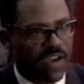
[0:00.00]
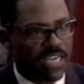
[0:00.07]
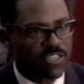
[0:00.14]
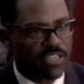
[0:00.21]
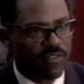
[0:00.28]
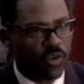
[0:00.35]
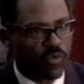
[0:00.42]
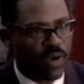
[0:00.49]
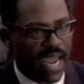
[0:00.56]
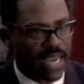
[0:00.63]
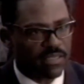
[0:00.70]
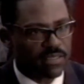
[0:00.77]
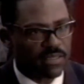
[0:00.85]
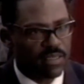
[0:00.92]
our civil
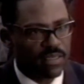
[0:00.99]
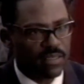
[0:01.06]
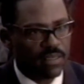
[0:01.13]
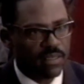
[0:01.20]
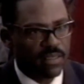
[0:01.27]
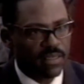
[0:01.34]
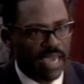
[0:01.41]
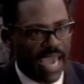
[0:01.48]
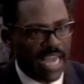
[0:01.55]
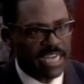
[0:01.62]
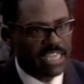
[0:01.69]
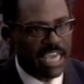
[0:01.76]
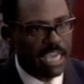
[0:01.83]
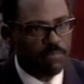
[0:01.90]
rights
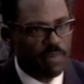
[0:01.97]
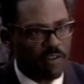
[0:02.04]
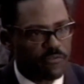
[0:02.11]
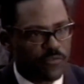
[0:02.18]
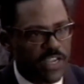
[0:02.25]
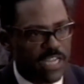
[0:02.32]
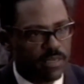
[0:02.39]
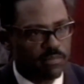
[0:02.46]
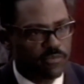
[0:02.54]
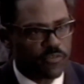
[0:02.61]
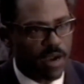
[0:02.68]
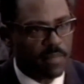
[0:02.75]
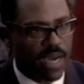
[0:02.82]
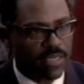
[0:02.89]
and keep our freedom
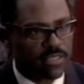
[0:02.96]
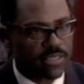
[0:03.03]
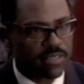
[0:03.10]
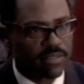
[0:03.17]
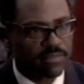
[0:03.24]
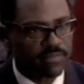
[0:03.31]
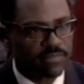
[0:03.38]
from us.